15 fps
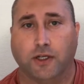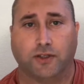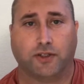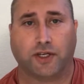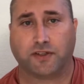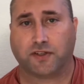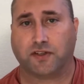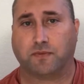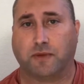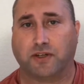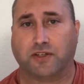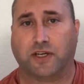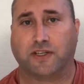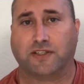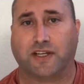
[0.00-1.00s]
just as
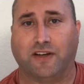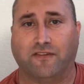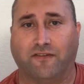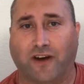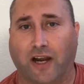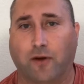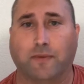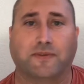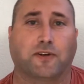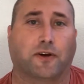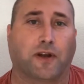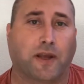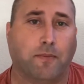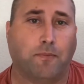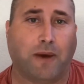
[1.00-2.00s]
much as environments
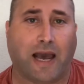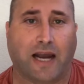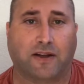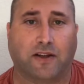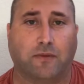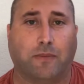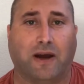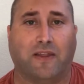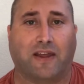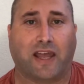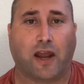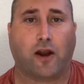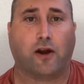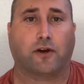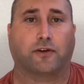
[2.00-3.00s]
are impacted by the
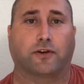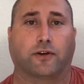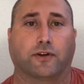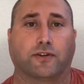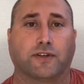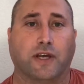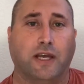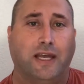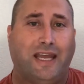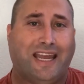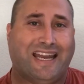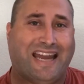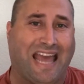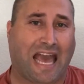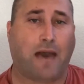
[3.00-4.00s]
characters
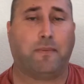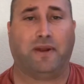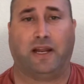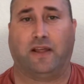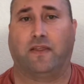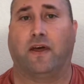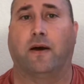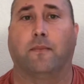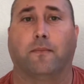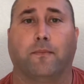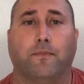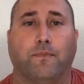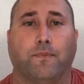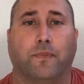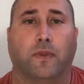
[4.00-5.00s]
inhabiting them.
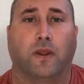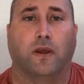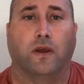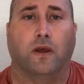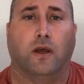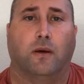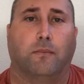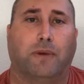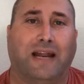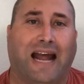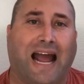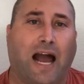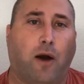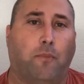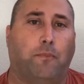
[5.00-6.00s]
But
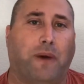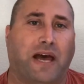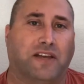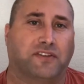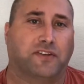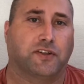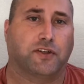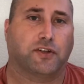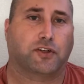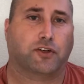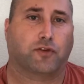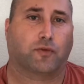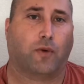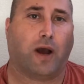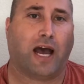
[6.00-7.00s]
how best to
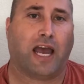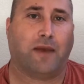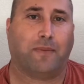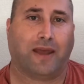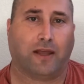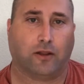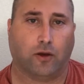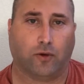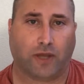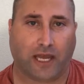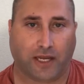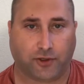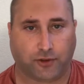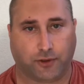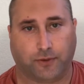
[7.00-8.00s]
describe a
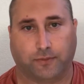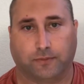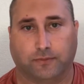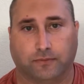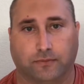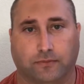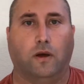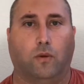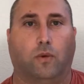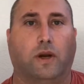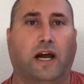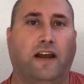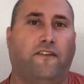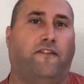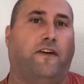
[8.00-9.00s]
location? What
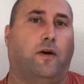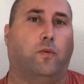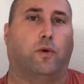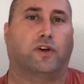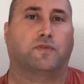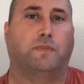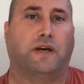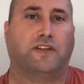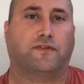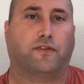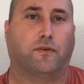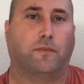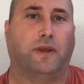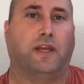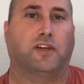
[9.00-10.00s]
I have found works best
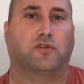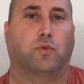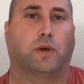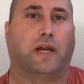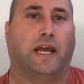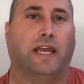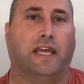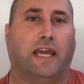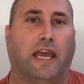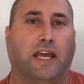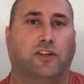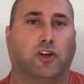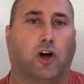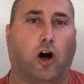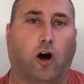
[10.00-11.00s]
for me is when I
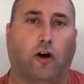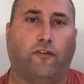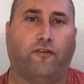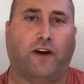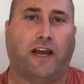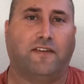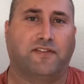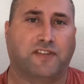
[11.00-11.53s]
engage all 5